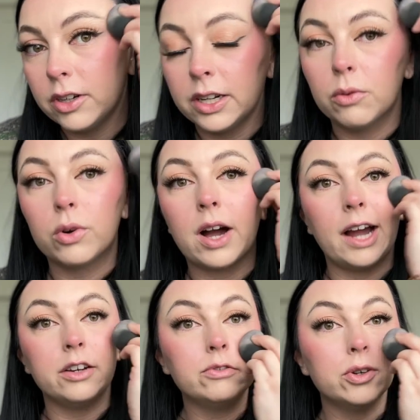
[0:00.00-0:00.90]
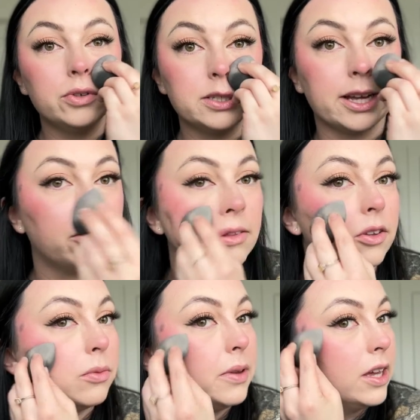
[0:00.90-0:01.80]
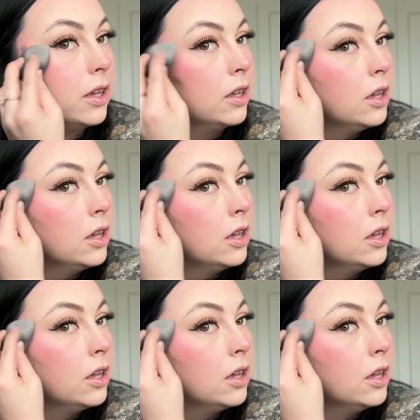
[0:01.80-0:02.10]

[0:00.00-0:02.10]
and it will kind of tone it down a little bit.